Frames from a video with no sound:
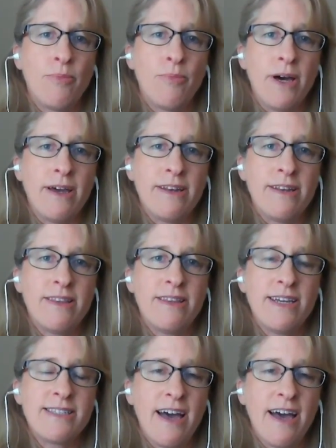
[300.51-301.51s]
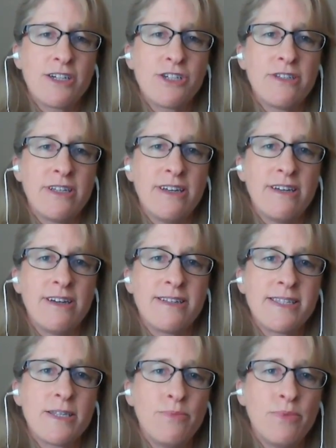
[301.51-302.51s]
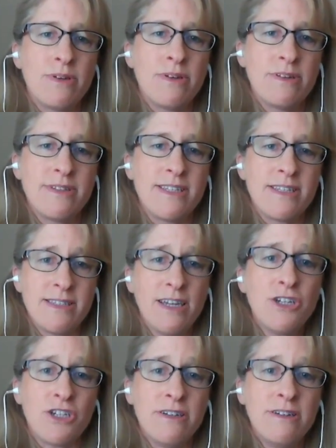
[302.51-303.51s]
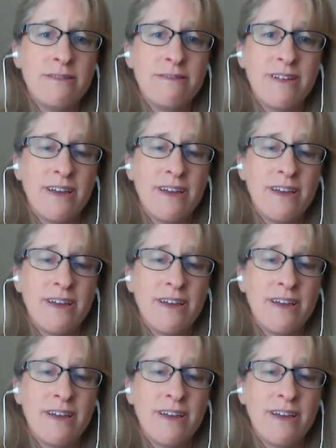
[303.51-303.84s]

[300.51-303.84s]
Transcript: but it's actually a simple distinction